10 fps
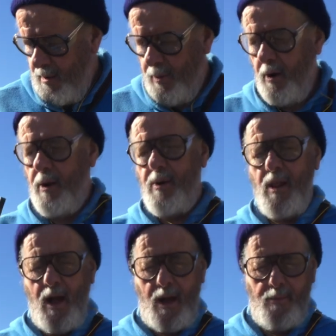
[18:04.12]
Pretty
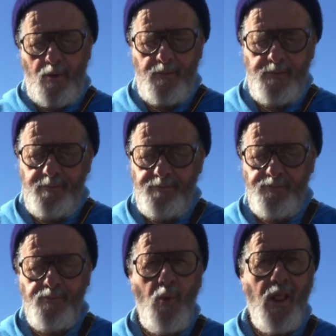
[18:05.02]
reliable.
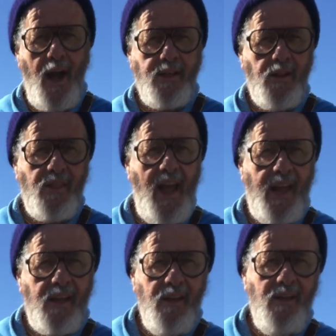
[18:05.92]
We'd like to
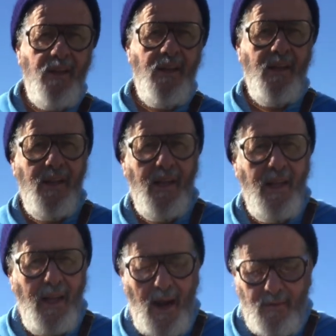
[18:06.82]
thank
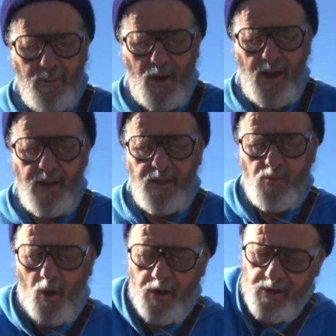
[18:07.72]
everybody that's
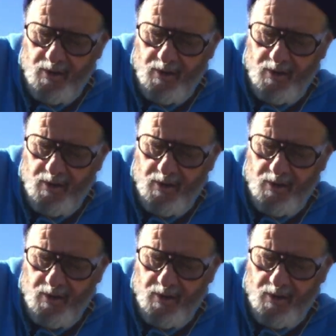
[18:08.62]
watching